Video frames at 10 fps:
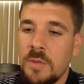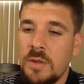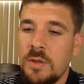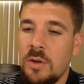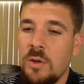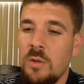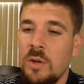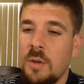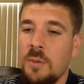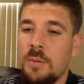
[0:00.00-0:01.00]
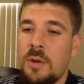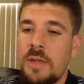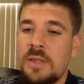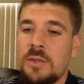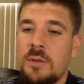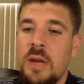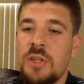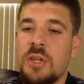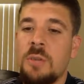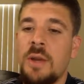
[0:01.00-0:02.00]
So lumber price is
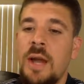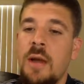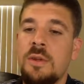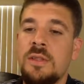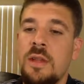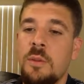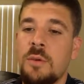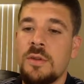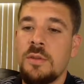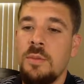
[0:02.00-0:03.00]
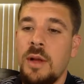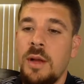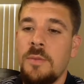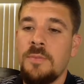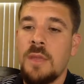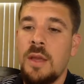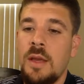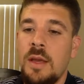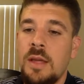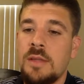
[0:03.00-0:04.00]
crashing, but how is lumber supply?
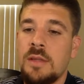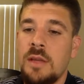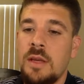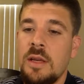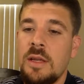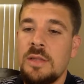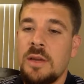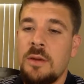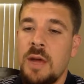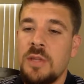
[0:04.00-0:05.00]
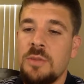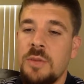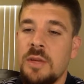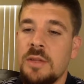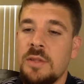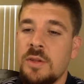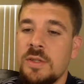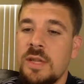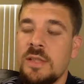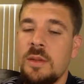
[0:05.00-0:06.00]
Is it crashing because there
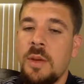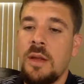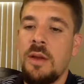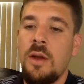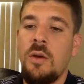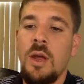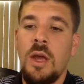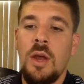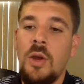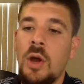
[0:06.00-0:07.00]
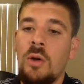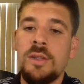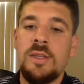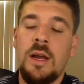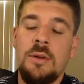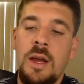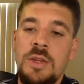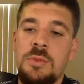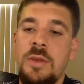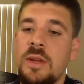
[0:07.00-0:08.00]
is less demand now? No, it's not
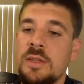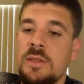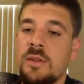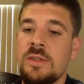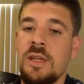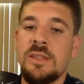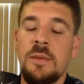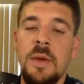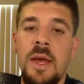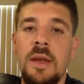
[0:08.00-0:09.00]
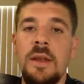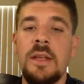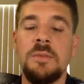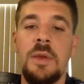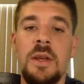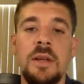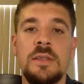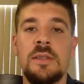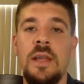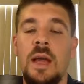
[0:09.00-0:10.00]
crashing because there's less demand. It's
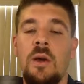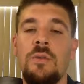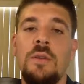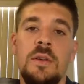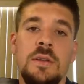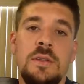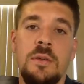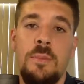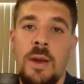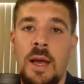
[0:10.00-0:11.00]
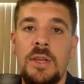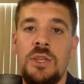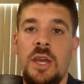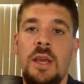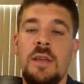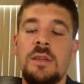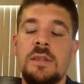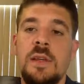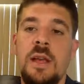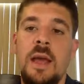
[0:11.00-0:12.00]
because now the supply
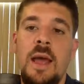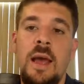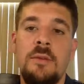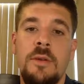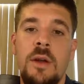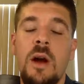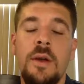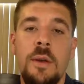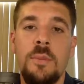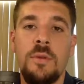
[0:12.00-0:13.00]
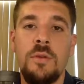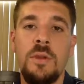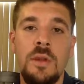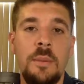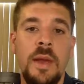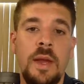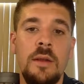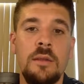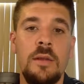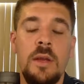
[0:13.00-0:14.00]
chains have caught up to the
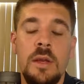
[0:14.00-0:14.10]
demand.